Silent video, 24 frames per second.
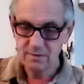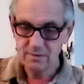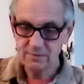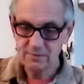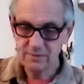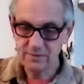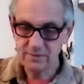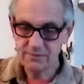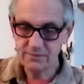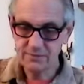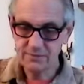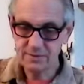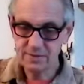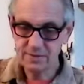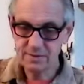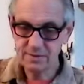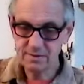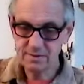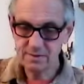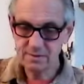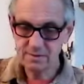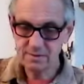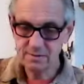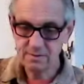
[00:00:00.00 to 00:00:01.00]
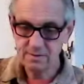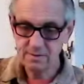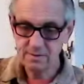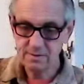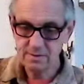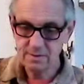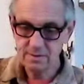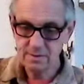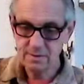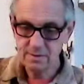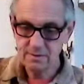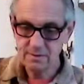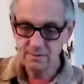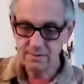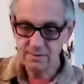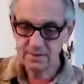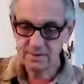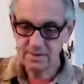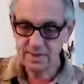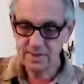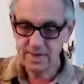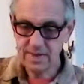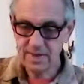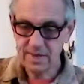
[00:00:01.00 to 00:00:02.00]
We have seen what
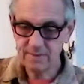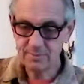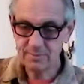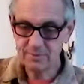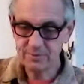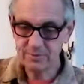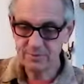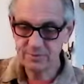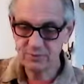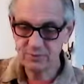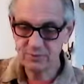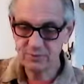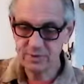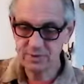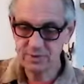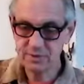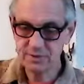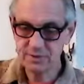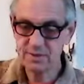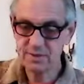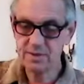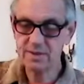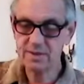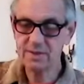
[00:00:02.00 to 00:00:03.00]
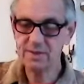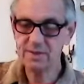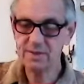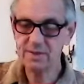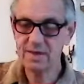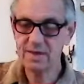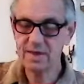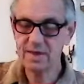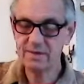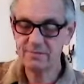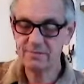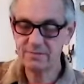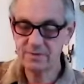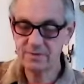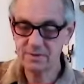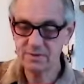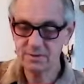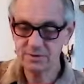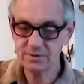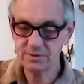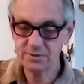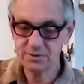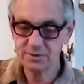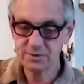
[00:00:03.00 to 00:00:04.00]
can happen to us in the
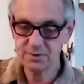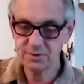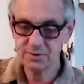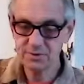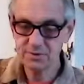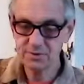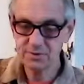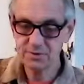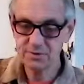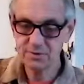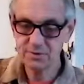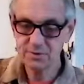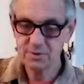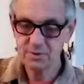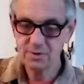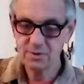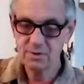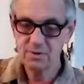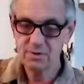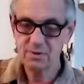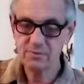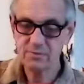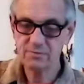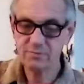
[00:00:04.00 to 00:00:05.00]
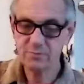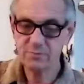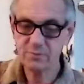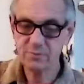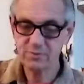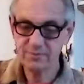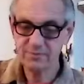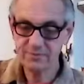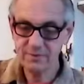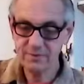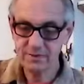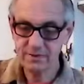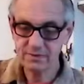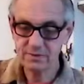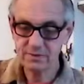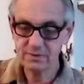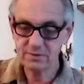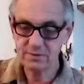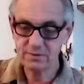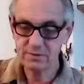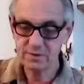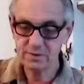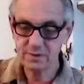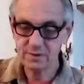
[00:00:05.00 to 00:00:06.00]
effortlessness of profound
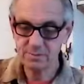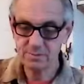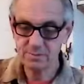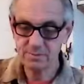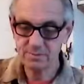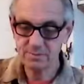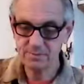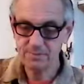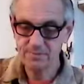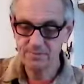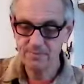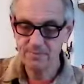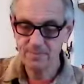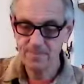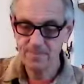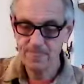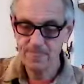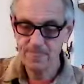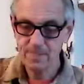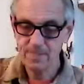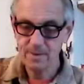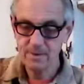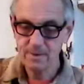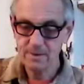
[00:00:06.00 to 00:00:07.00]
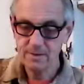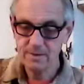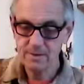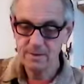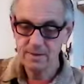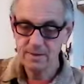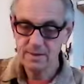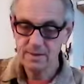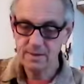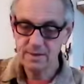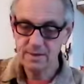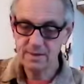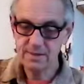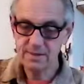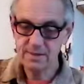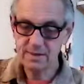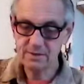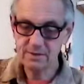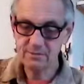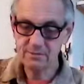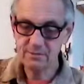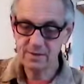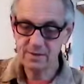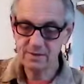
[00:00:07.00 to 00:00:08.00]
sleep, and
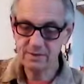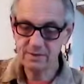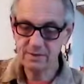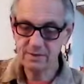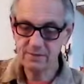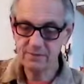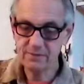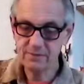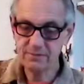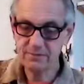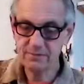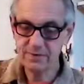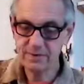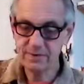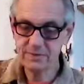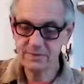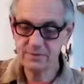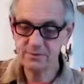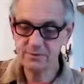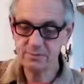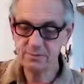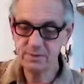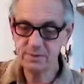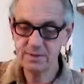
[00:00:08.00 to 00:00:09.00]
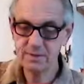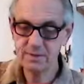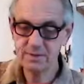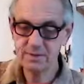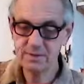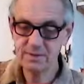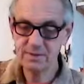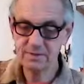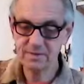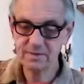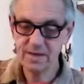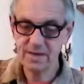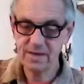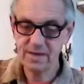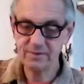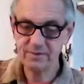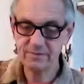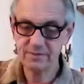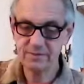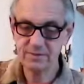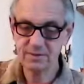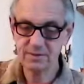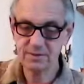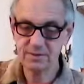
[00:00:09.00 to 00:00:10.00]
yet we are afraid to be in that
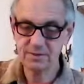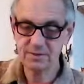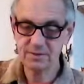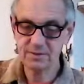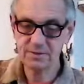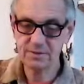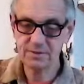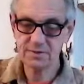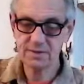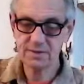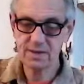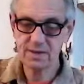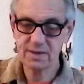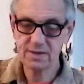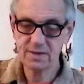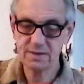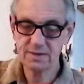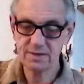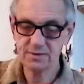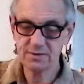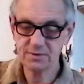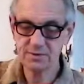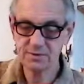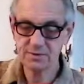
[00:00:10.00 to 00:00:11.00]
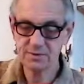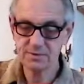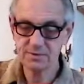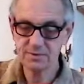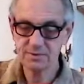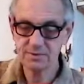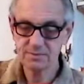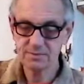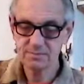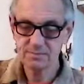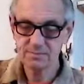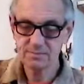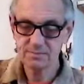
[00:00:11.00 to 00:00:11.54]
effortless silence